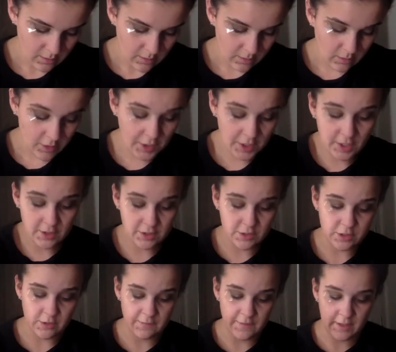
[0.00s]
Or you can use
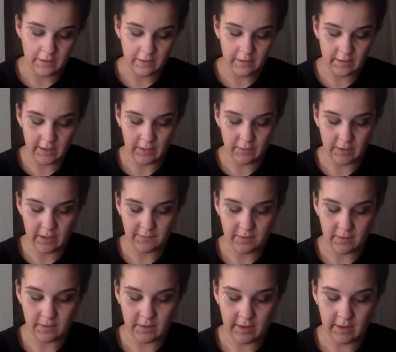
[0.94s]
your finger, like
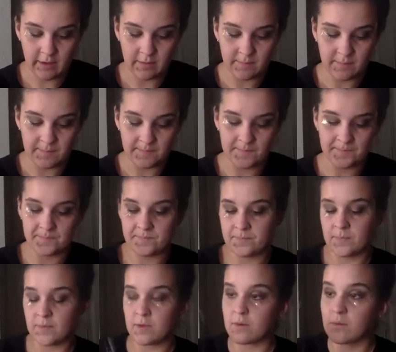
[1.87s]
whatever like
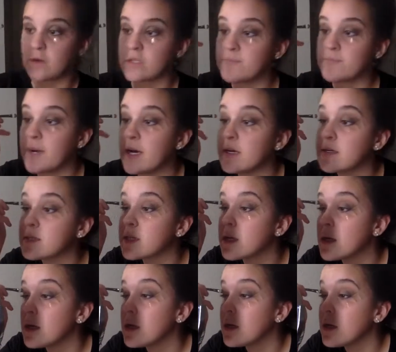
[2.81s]
works best.
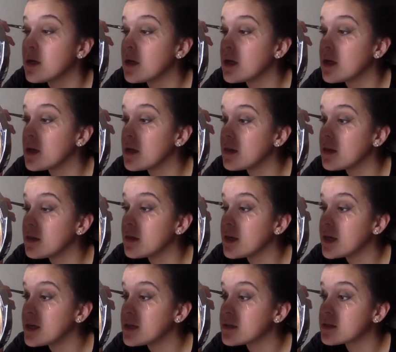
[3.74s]
And
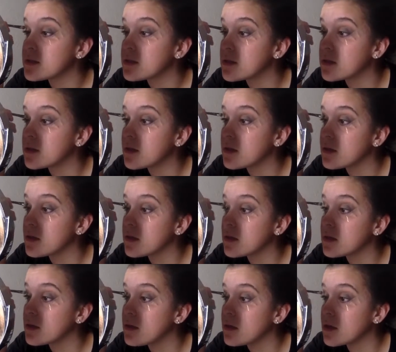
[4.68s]
this
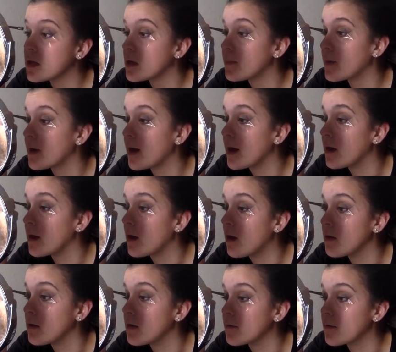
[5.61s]
you can apply
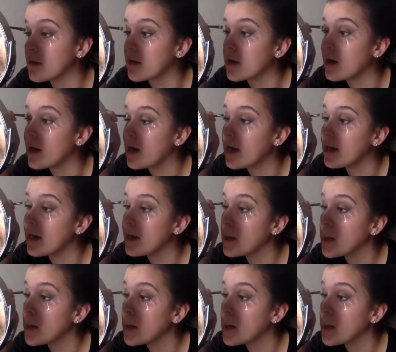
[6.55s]
all over your eye.